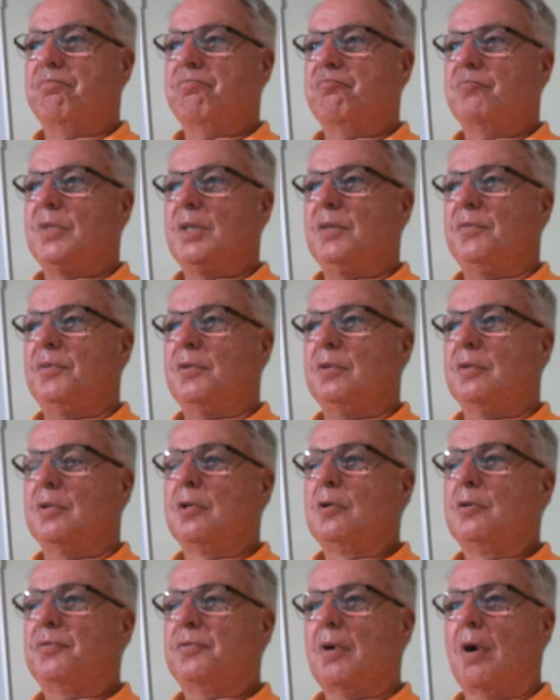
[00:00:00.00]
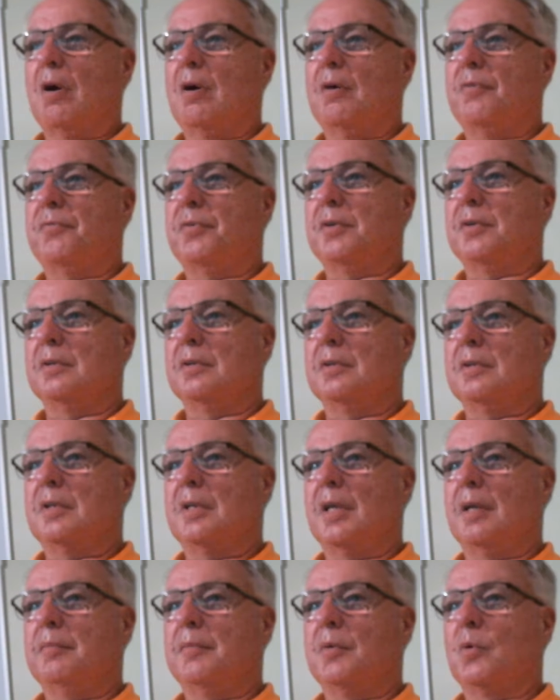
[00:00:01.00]
If you goofed off and
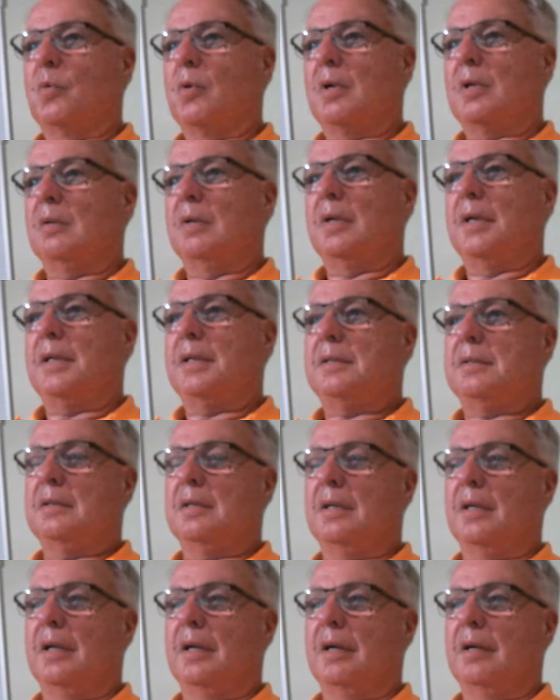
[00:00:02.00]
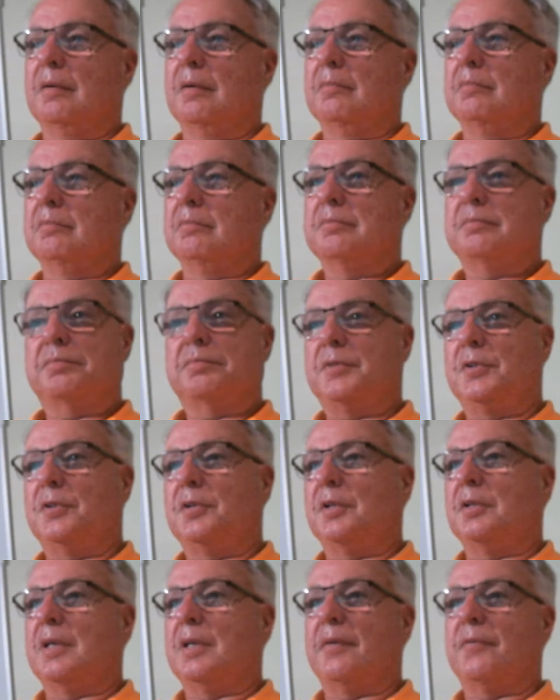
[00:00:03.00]
came to work late, you
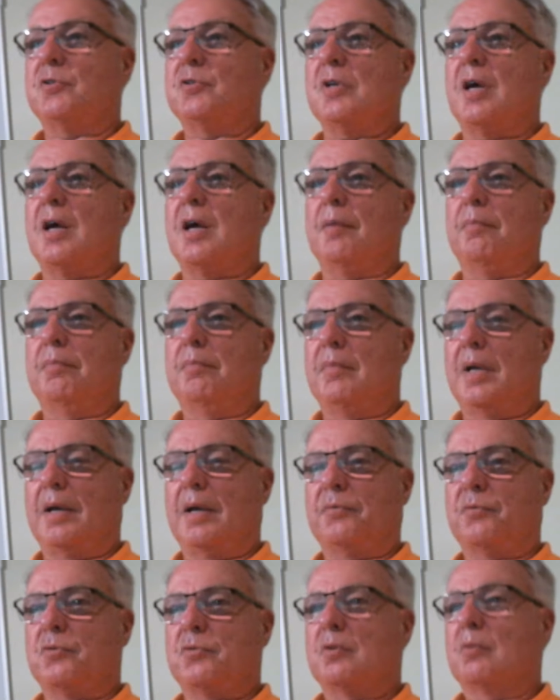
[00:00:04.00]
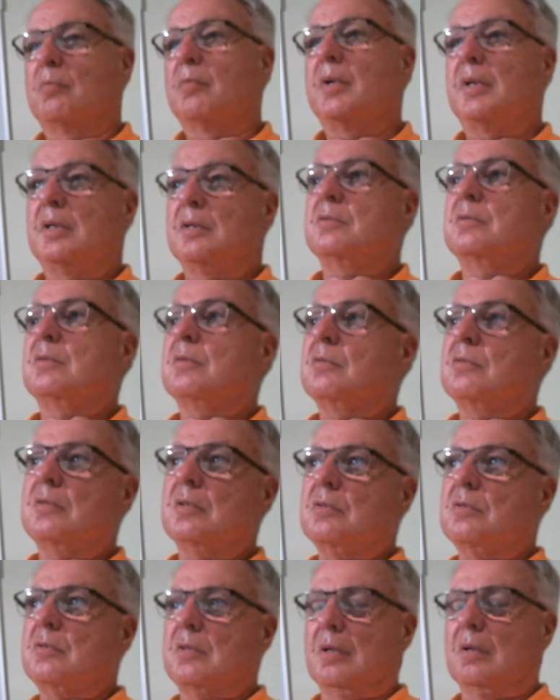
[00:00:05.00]
didn't have a job after so many
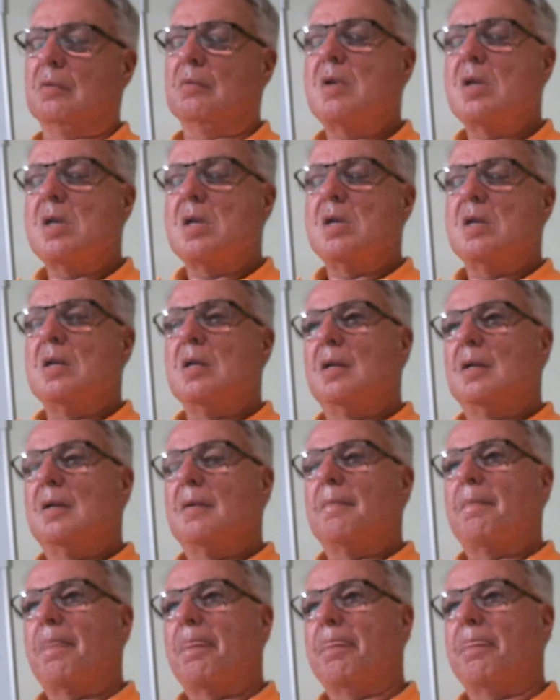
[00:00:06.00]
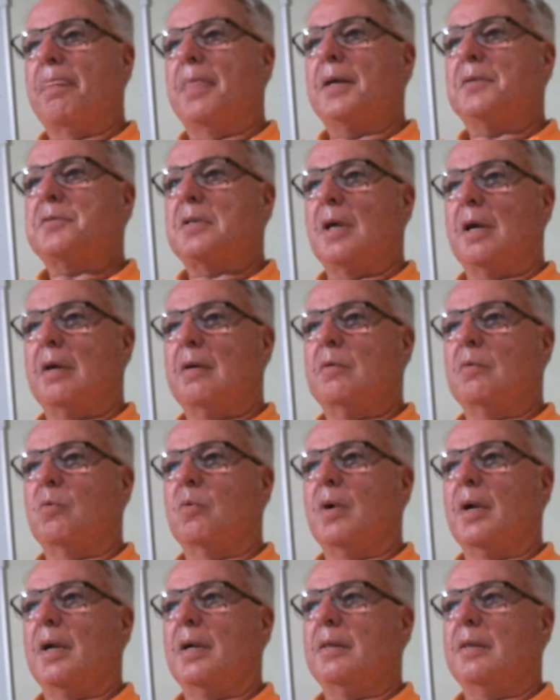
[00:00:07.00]
instances. So that's kind of the
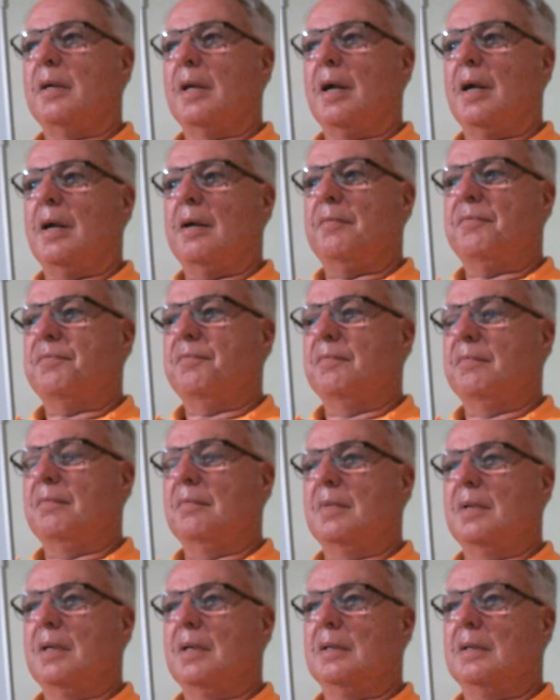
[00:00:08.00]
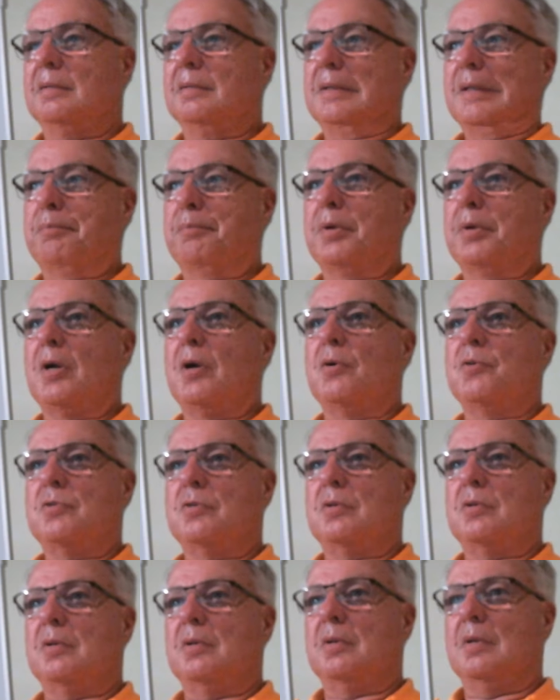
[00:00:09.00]
way that I've
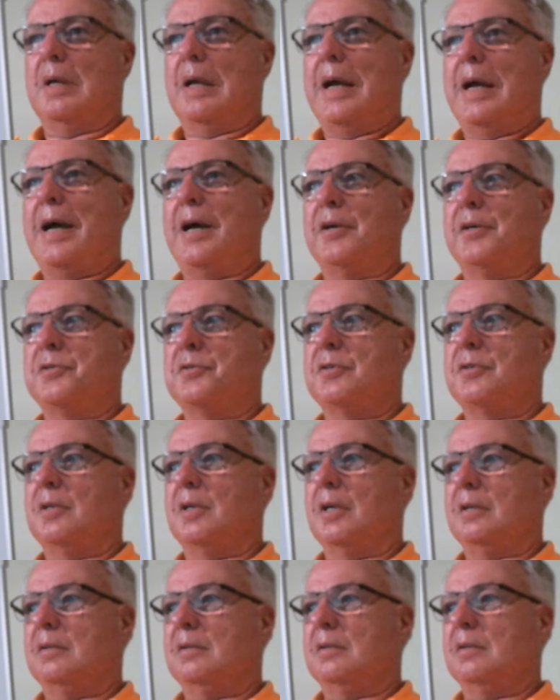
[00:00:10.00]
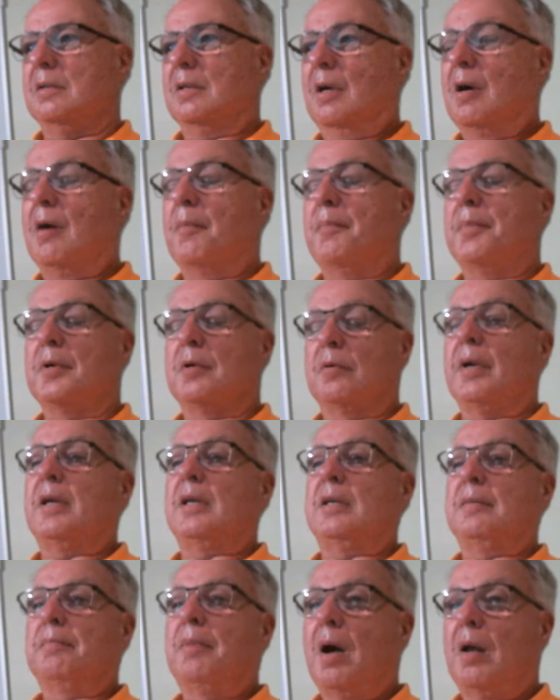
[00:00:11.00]
approached how to set up
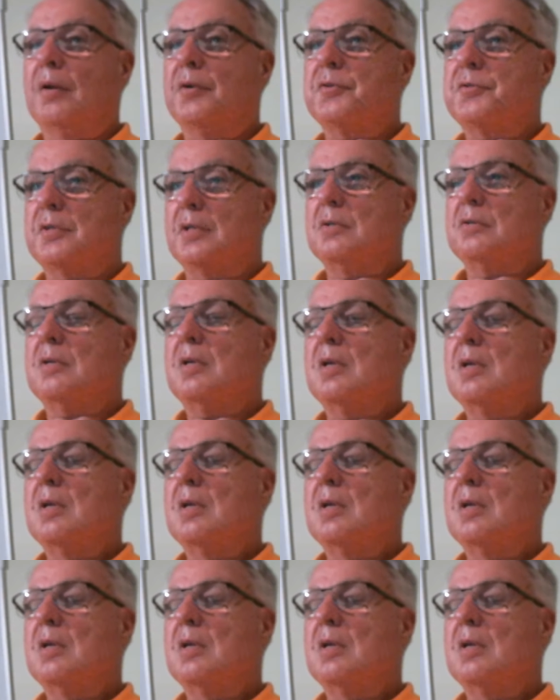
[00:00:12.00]
grading policies.